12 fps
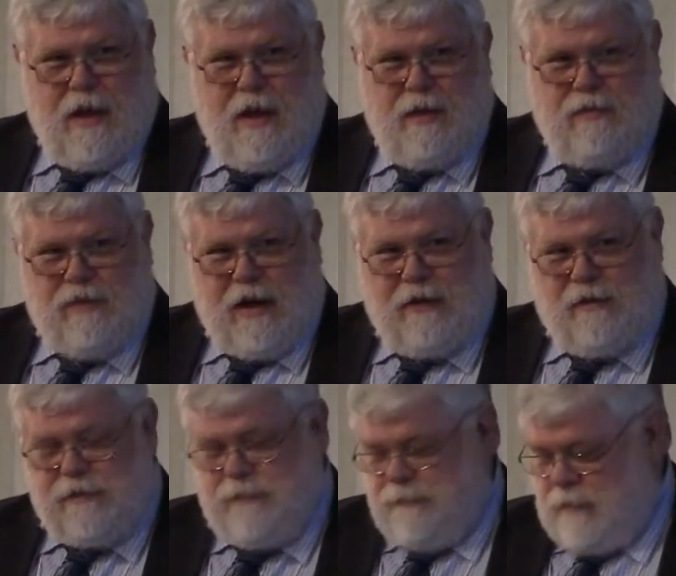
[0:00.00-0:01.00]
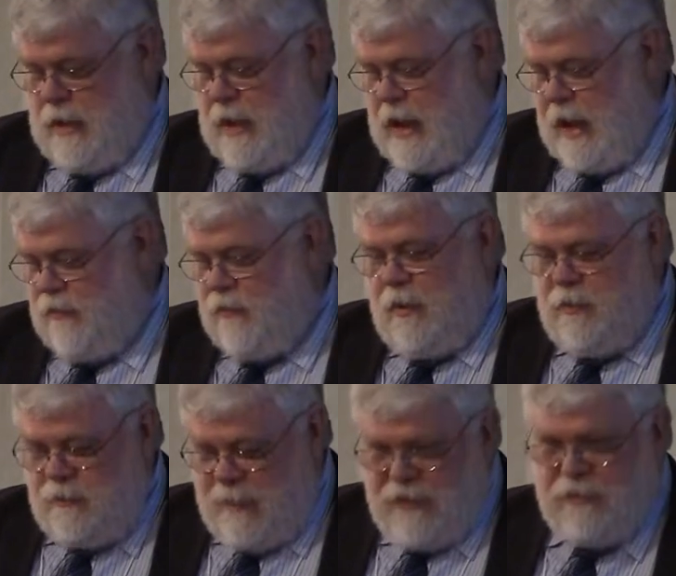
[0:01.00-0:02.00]
sectors. And so he
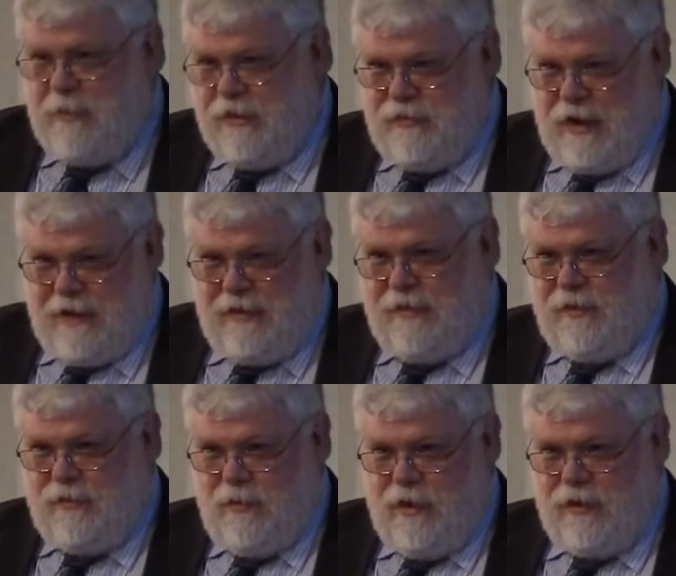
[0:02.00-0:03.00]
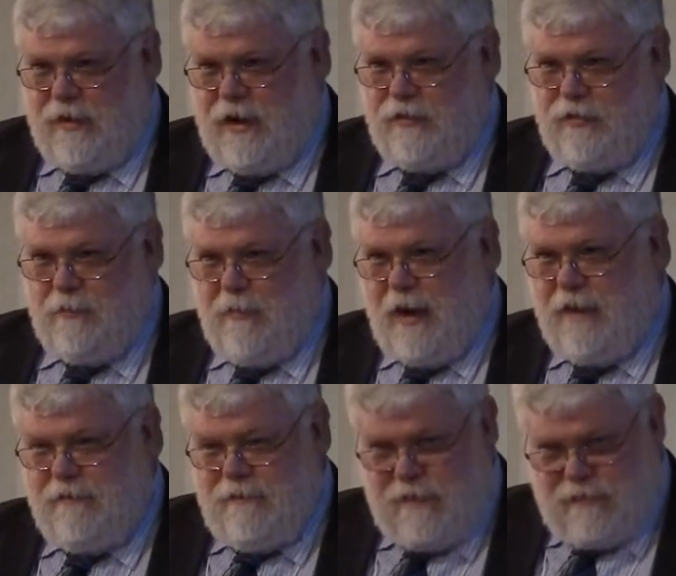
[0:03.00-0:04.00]
was pessimistic that this orientation might
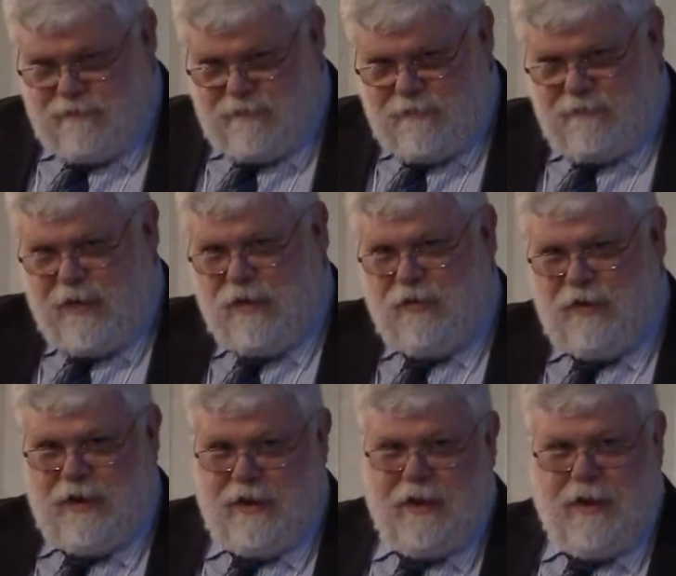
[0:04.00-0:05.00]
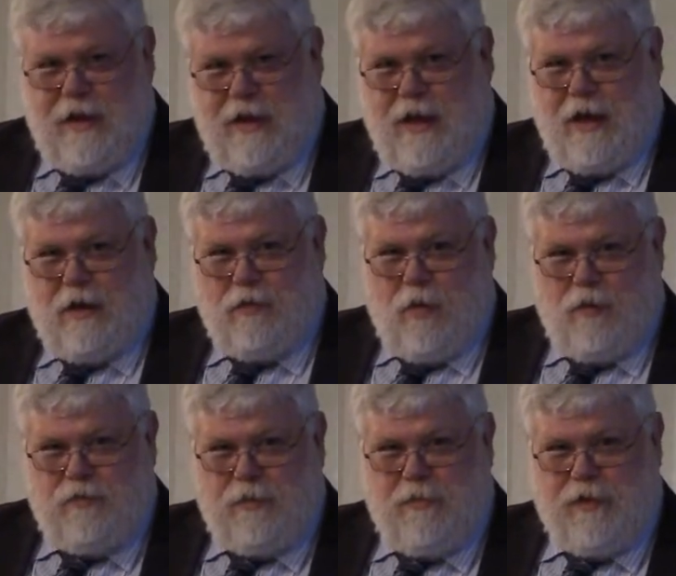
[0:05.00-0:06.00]
have eventually
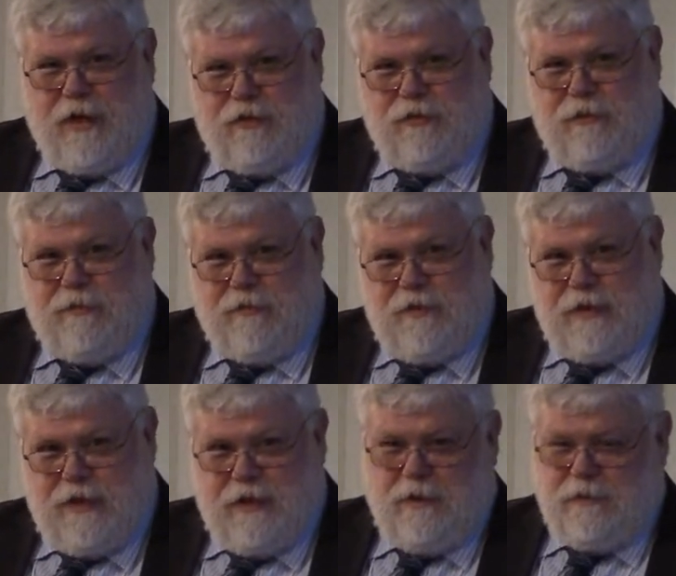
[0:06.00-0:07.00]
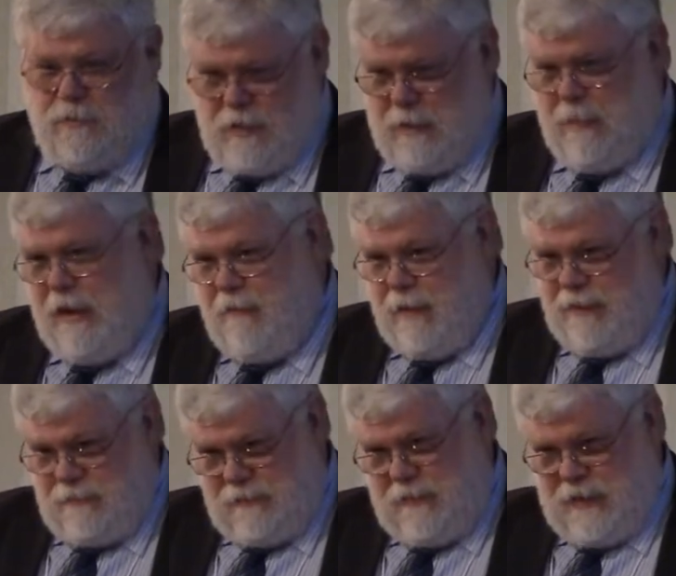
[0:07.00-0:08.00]
erode some of the energy for the deal. Well, he may have
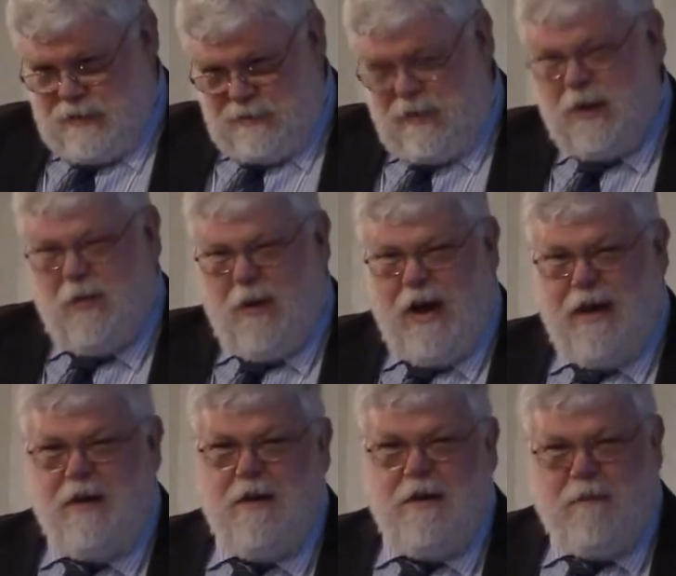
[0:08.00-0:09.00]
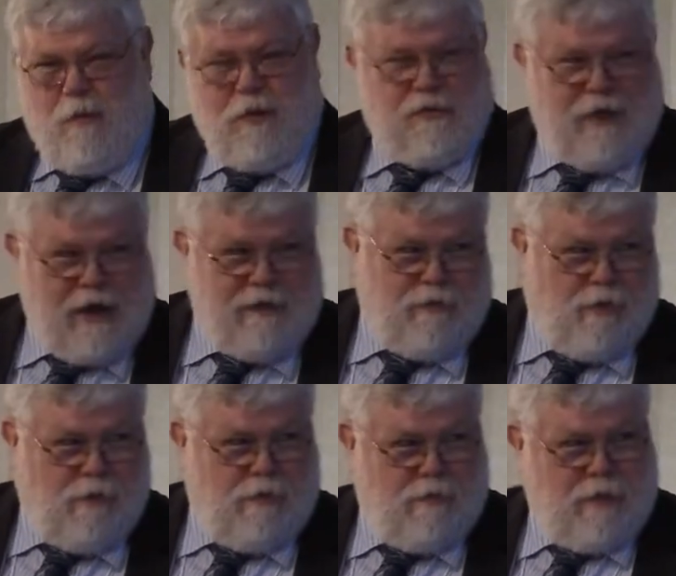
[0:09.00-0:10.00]
been, in a way,
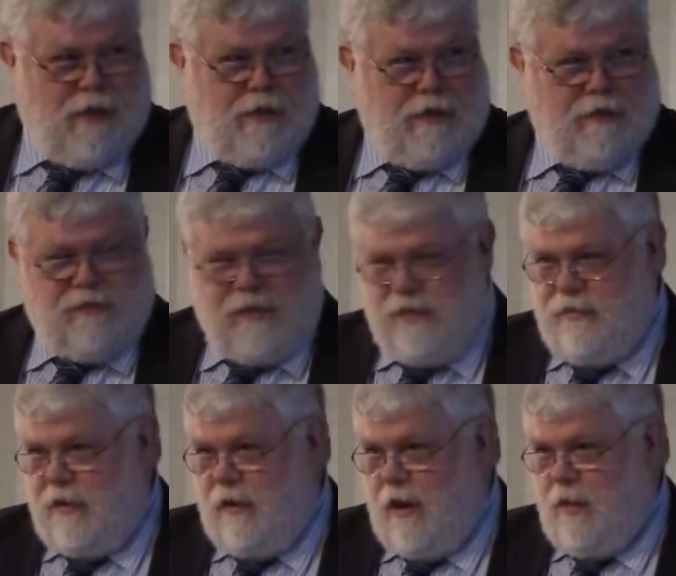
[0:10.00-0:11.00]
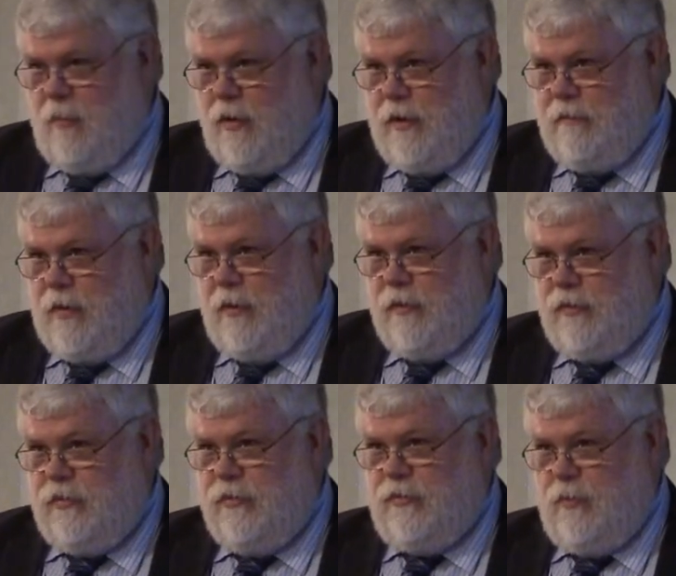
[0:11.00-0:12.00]
foresightful in the sense that a lot of the more difficult
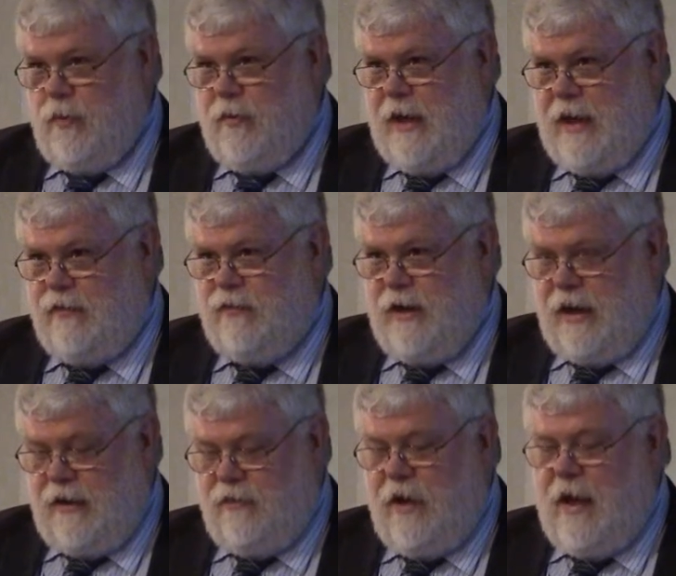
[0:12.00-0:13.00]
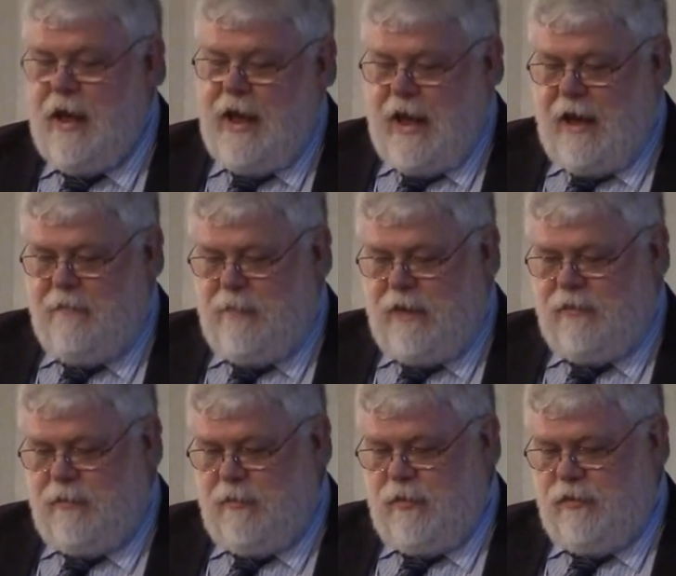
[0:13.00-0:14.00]
issues toward the end stage have been
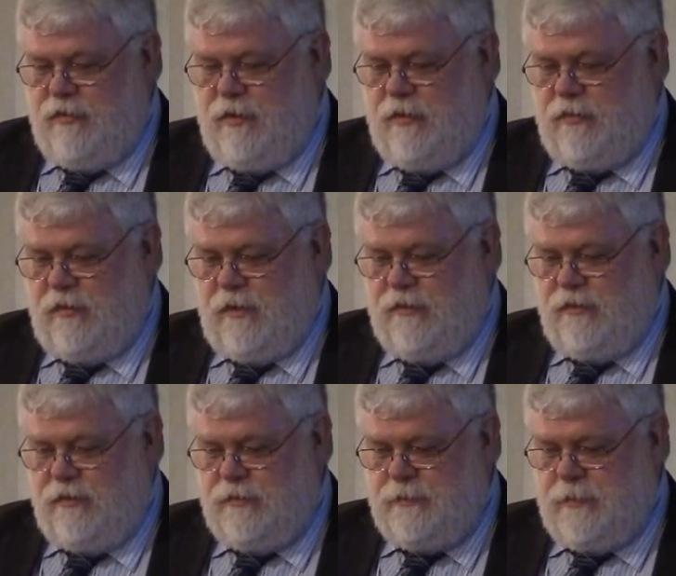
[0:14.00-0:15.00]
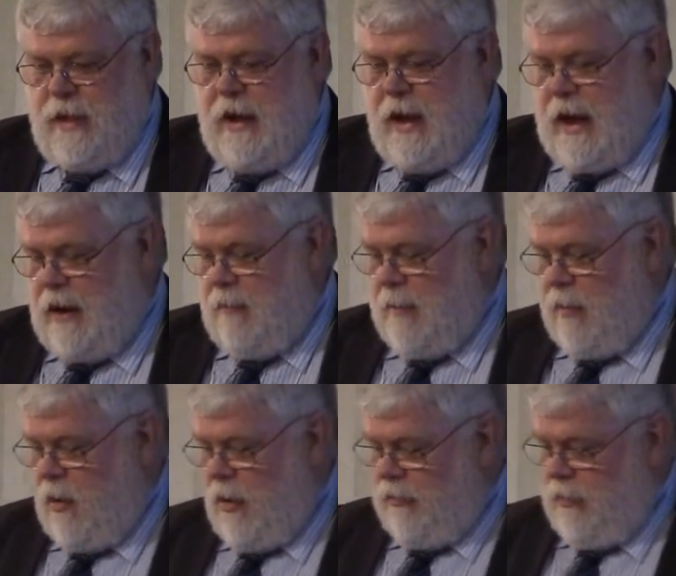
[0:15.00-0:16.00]
some of these traditional issues. And I
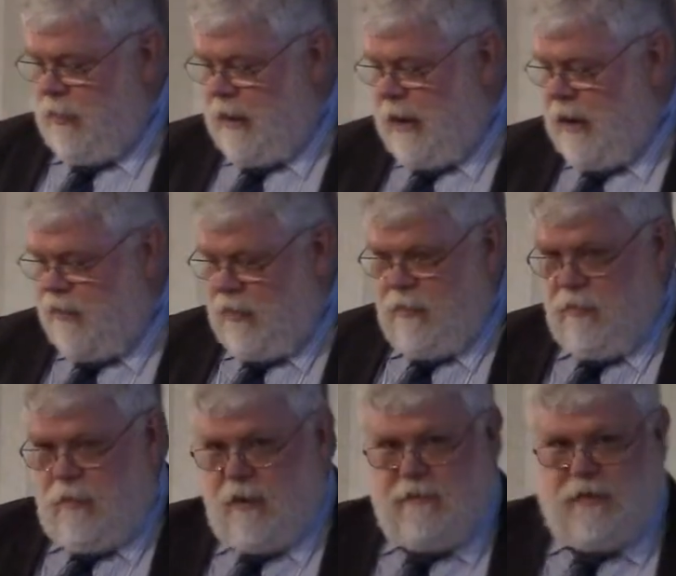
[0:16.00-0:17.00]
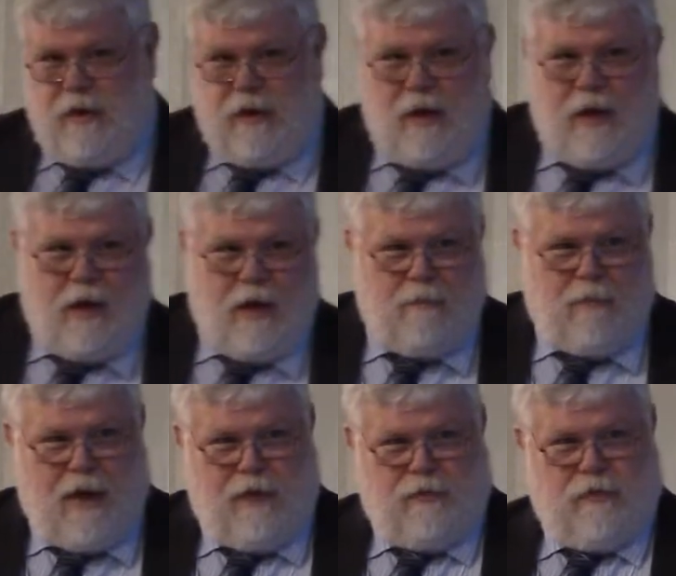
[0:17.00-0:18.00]
remember also engaging with one of the
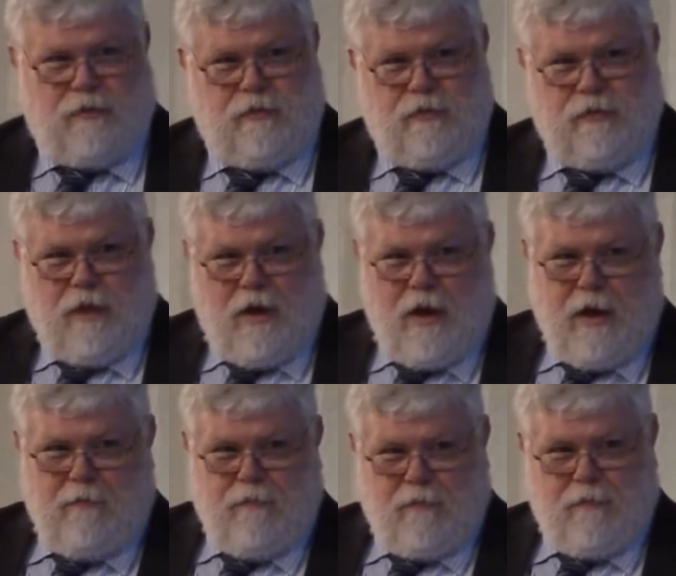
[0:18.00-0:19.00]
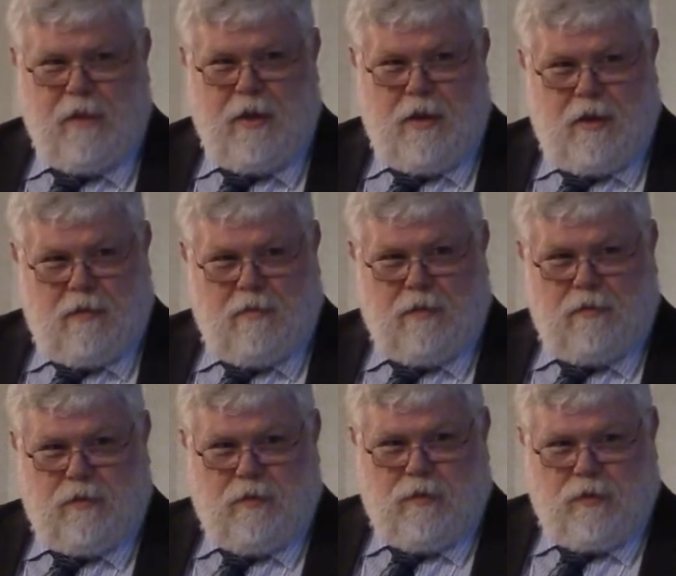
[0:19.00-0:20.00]
ambassadors at the time from one of
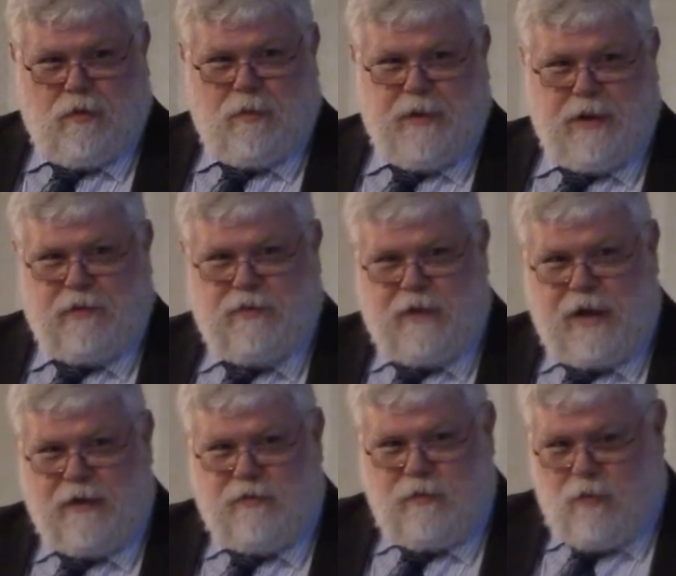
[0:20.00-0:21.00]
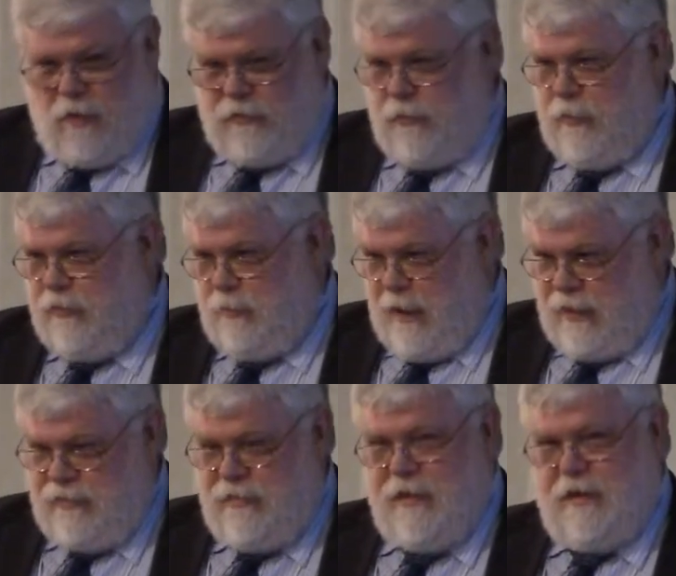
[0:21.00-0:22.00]
the northern European states who also
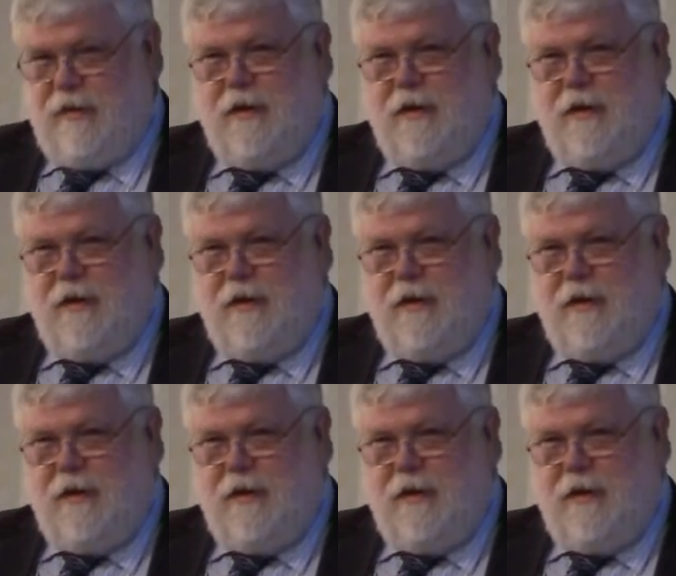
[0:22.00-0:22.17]
expressed the